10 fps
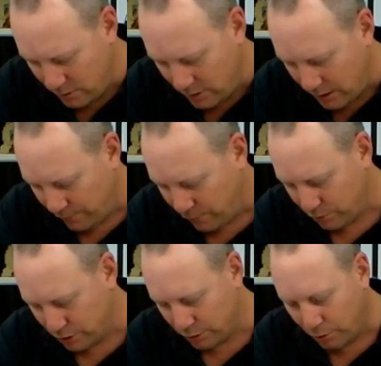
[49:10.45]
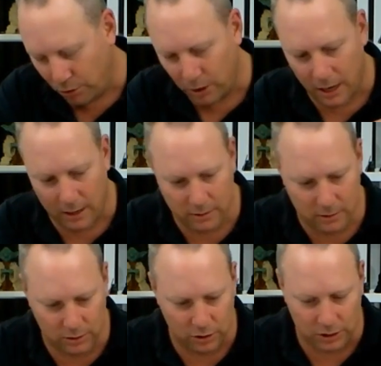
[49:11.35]
Yeah, for a smaller
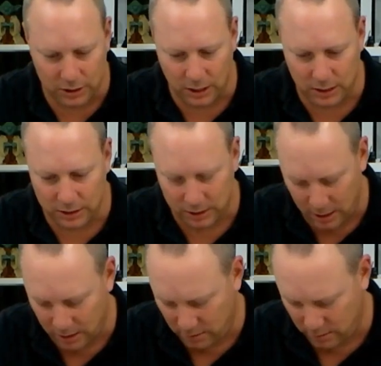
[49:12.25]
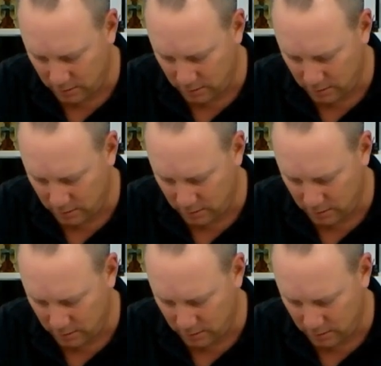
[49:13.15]
UCS set.